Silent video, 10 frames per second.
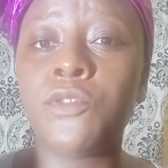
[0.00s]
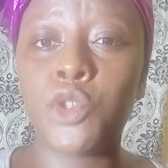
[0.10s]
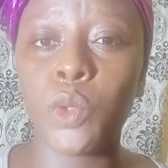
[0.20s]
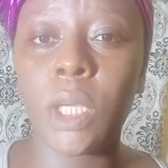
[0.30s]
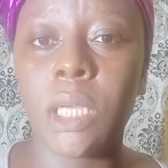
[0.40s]

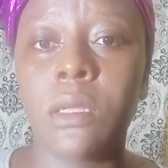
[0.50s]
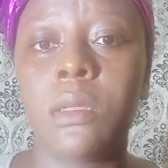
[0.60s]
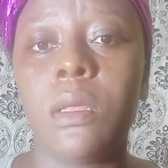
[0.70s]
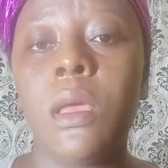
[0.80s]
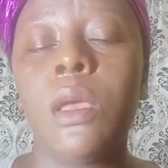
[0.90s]
choking.
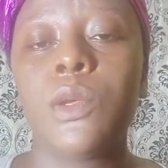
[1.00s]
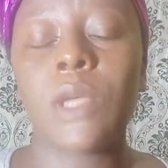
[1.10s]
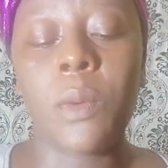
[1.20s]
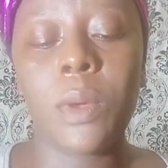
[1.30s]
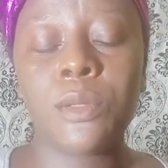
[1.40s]

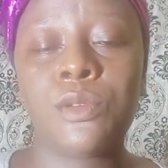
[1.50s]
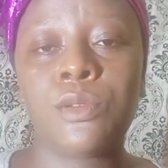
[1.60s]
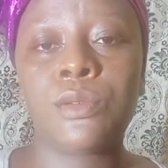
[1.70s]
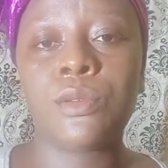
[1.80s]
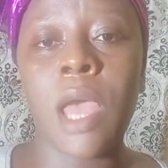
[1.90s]
So
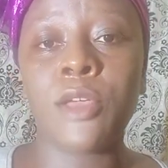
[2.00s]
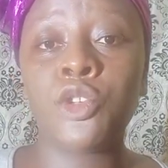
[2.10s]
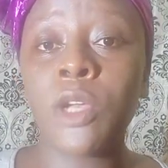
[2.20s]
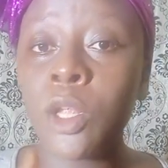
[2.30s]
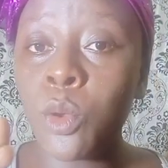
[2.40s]
I
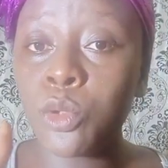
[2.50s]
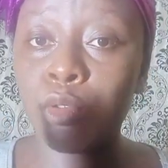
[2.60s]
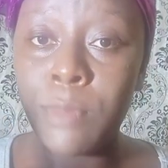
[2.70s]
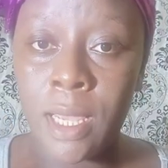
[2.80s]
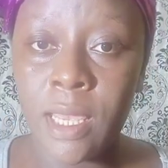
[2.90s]
usually go
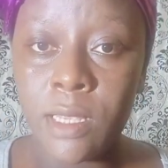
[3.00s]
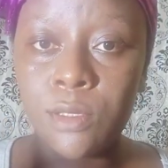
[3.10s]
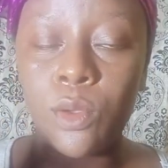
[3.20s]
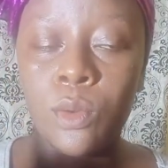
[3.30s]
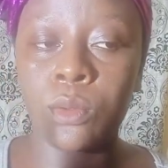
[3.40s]
to
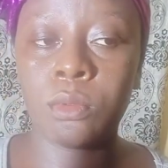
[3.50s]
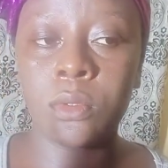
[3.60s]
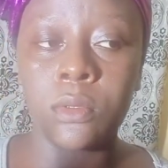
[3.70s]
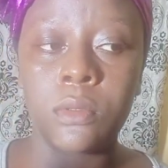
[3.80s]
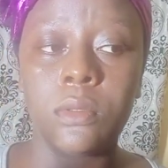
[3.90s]
market
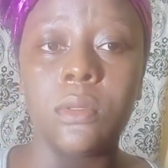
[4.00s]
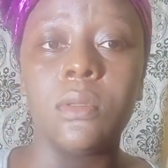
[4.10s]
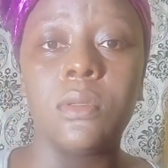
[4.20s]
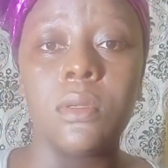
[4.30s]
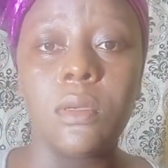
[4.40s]
on
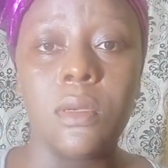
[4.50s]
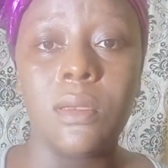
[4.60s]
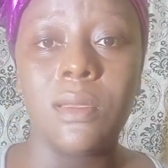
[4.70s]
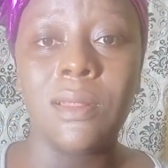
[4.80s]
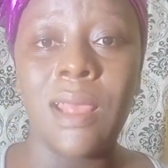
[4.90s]

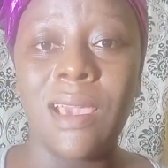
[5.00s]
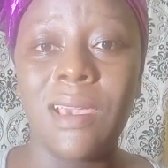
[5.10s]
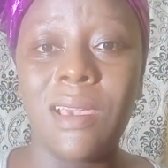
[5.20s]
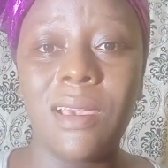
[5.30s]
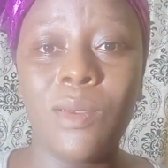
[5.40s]
like
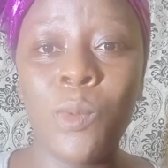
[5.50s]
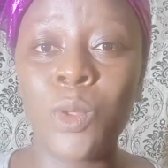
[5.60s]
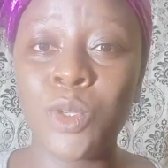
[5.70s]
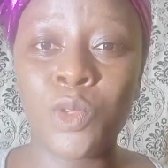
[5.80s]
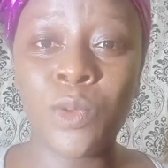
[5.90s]

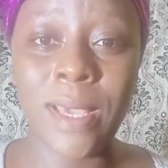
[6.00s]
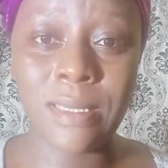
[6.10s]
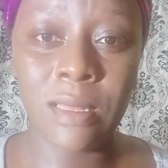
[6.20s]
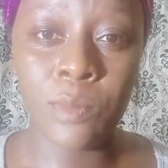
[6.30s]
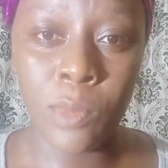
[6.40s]
once or twice
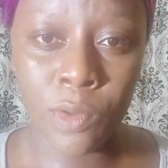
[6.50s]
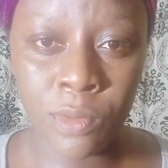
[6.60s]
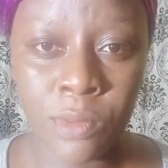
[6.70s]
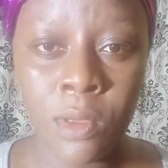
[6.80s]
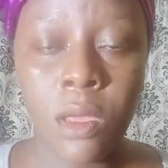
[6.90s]
in the
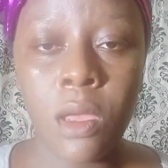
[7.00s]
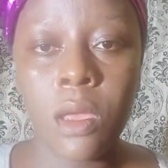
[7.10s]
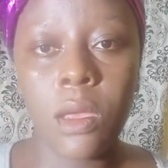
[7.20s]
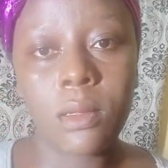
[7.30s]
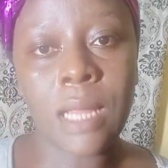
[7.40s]
month.
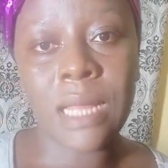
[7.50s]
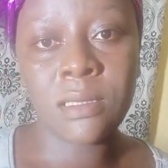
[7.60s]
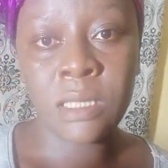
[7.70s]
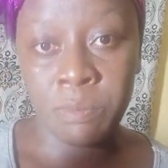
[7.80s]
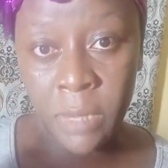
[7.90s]

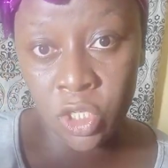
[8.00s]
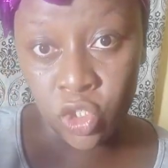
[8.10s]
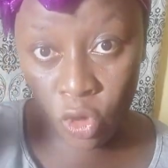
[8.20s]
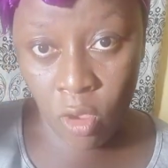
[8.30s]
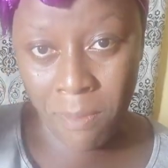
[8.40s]
That's the
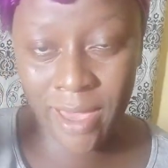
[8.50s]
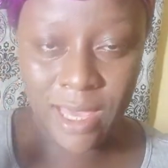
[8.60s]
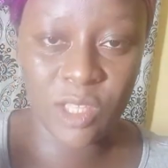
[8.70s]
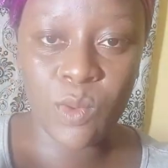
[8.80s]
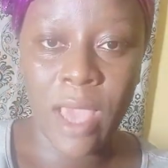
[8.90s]
major
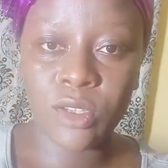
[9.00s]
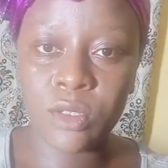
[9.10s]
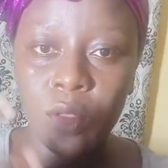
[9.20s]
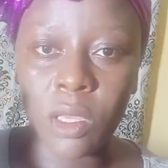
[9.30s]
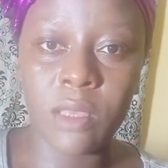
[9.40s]
market where I
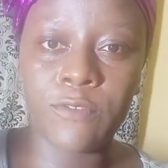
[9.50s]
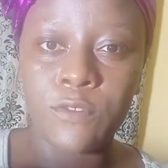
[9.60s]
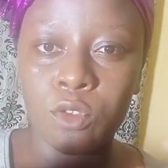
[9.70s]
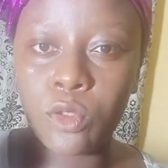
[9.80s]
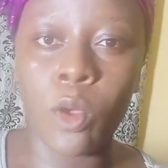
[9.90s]
stock in
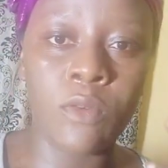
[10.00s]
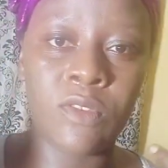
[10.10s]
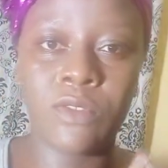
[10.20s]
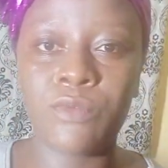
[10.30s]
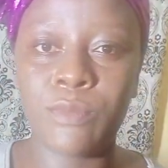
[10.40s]

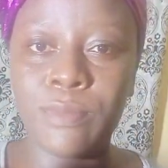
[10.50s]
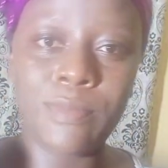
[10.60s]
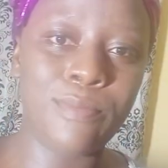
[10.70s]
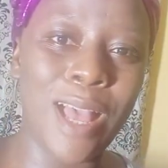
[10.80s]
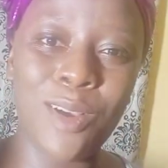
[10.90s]
foodstuffs,
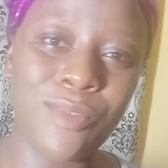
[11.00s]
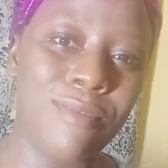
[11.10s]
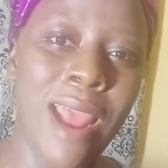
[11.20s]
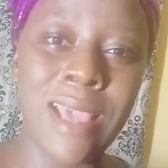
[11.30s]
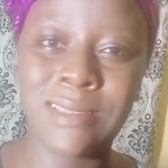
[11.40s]
bag of
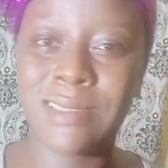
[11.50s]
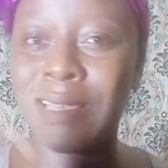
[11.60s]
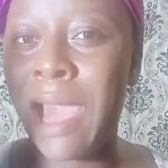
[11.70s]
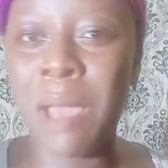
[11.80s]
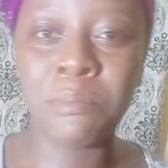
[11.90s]
rice,
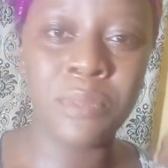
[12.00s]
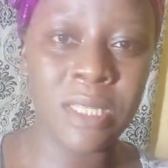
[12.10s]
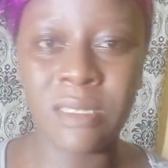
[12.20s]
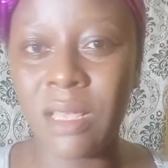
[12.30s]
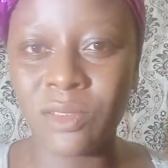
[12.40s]
yam,
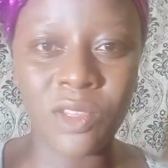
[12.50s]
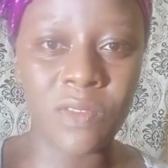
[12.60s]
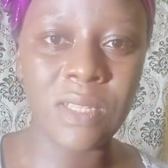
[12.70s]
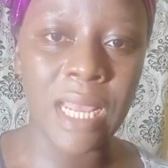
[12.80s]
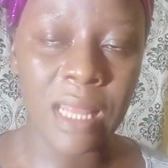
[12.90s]
beans, and
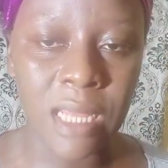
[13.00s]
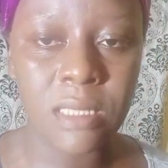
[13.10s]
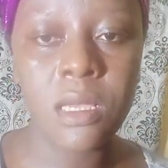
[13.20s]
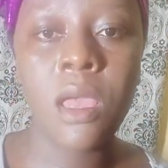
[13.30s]
stuff like that.